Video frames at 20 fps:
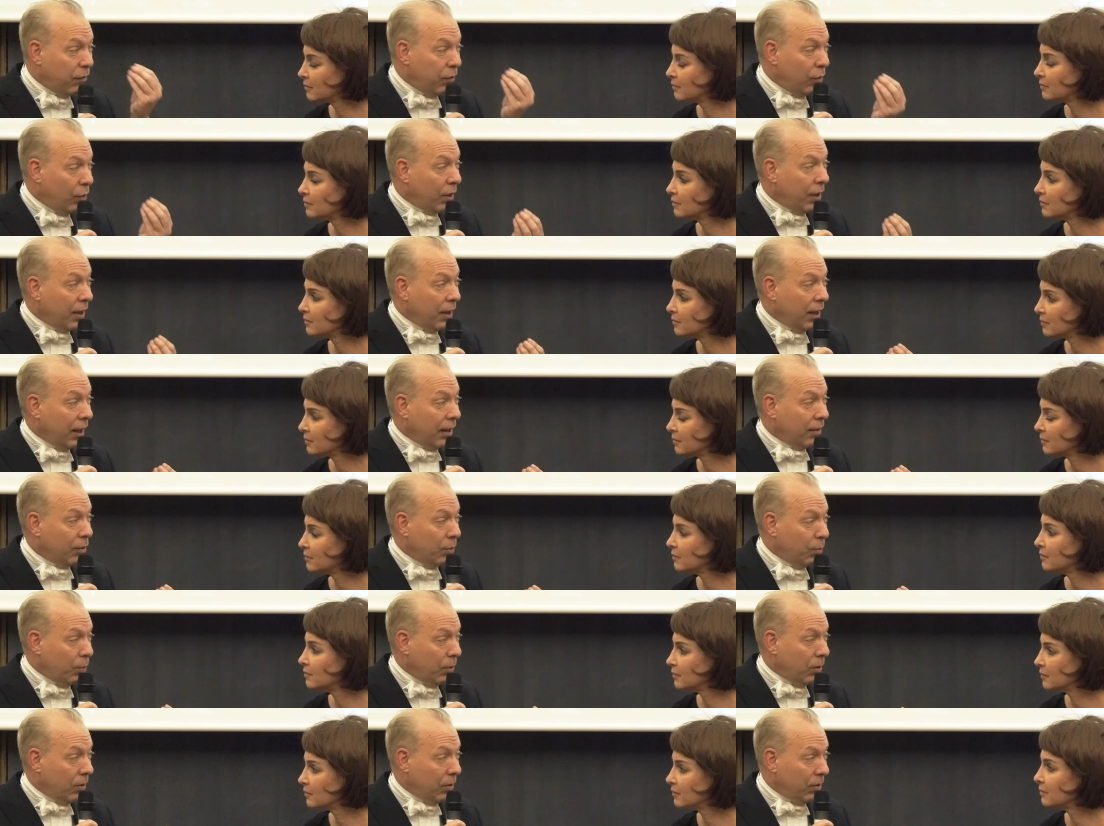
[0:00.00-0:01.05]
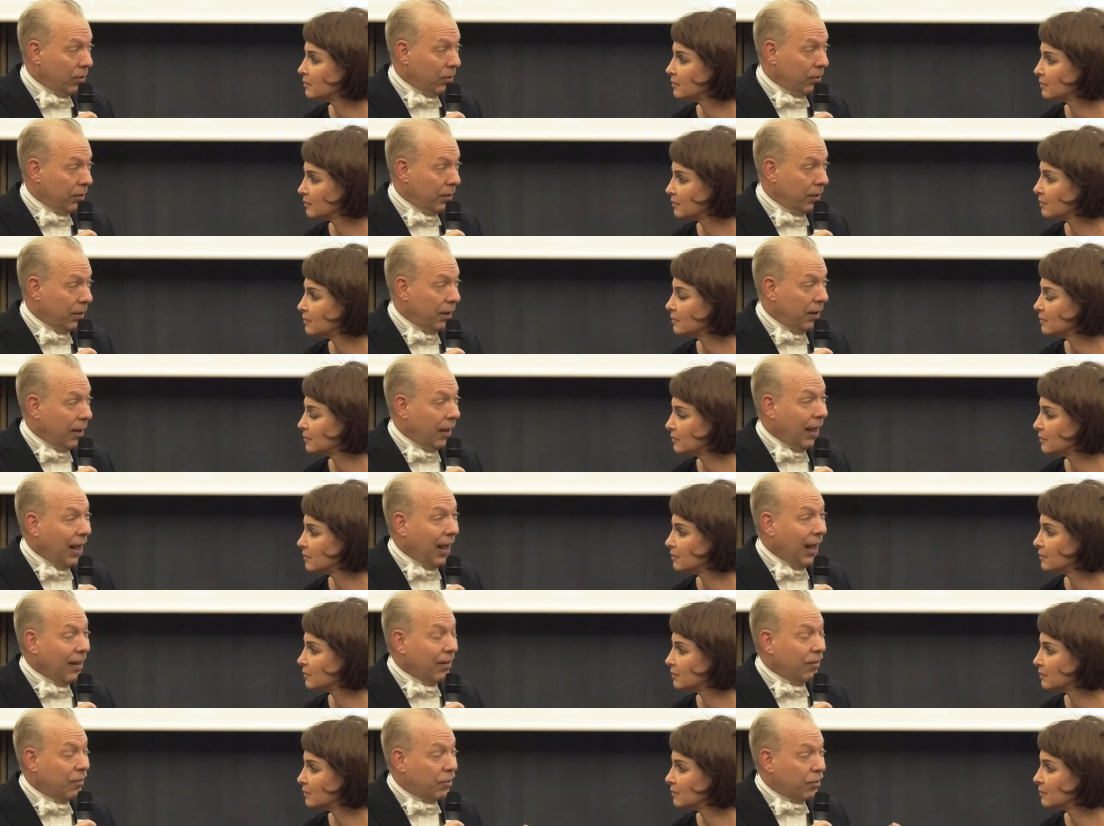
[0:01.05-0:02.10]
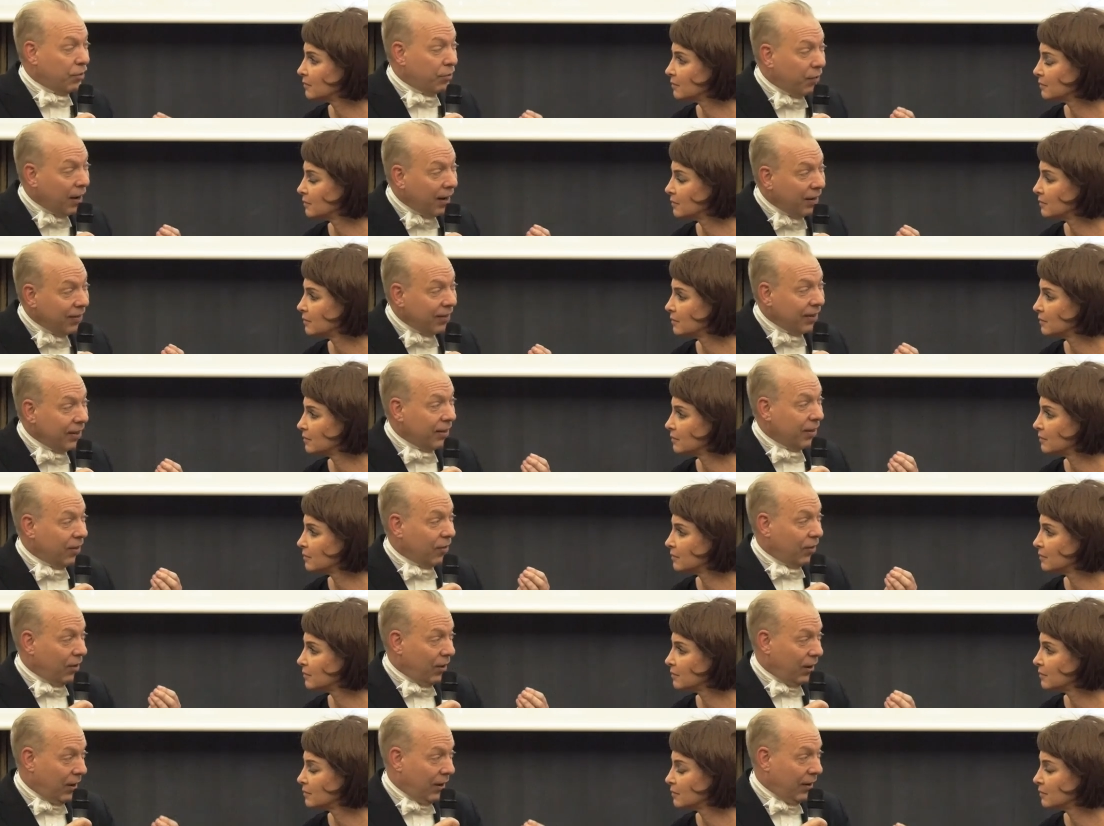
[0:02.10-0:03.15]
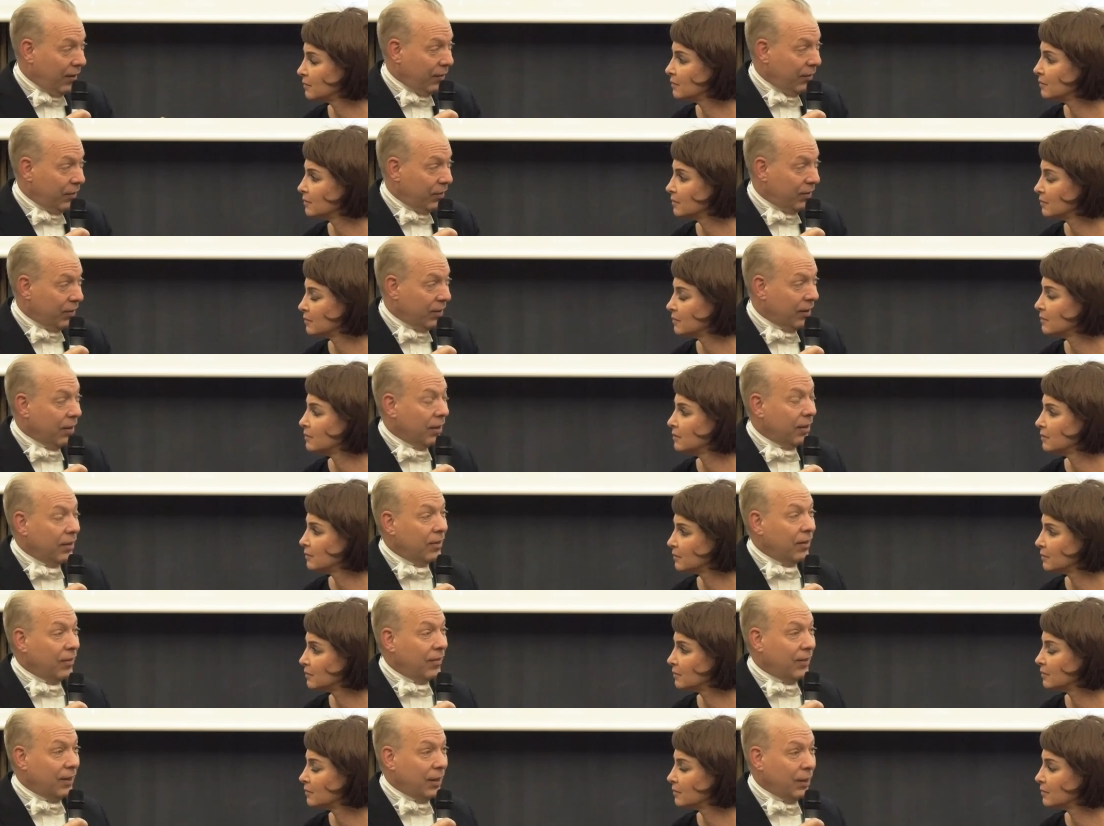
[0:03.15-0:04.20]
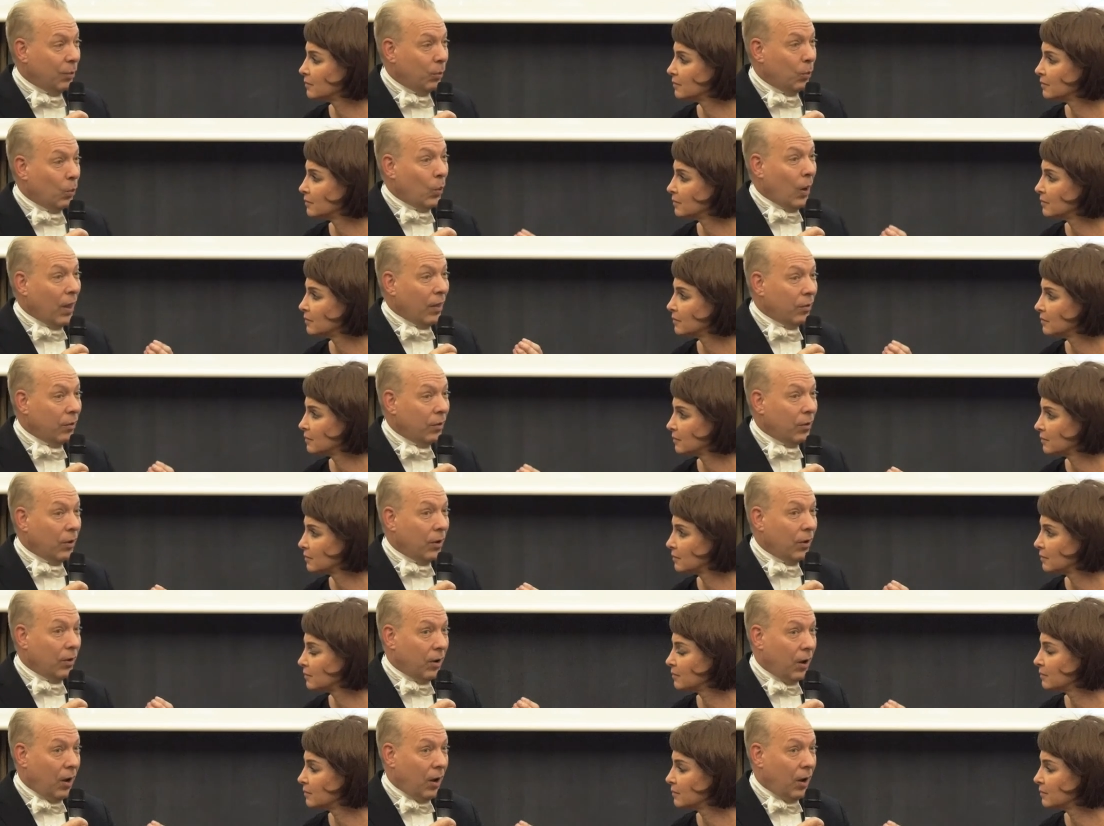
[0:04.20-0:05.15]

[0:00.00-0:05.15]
Speaker 1: of looking at the world and tracing their lives to see whether or